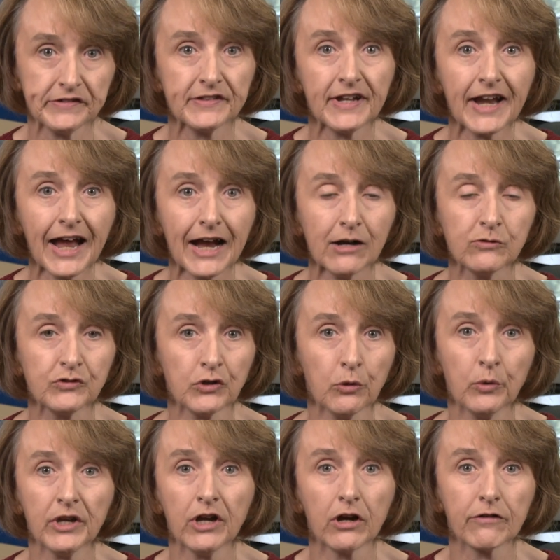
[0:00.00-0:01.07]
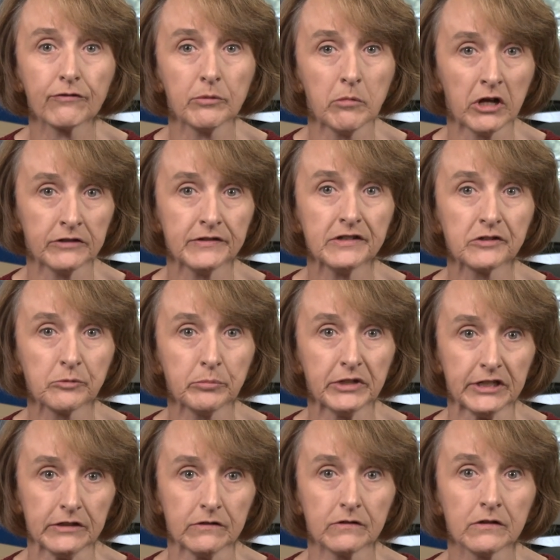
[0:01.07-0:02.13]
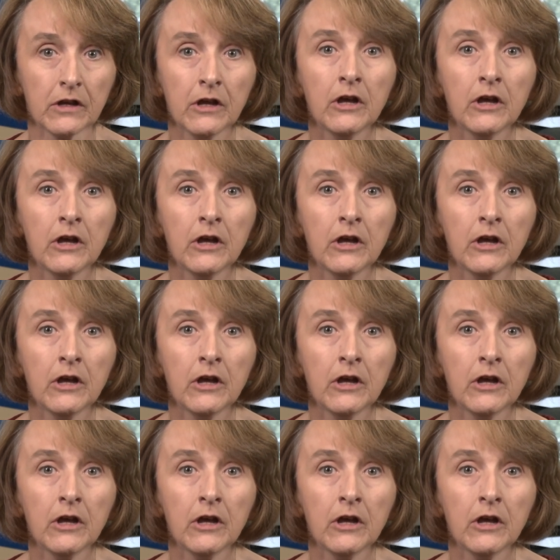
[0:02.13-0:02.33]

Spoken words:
that house OER from all disciplines.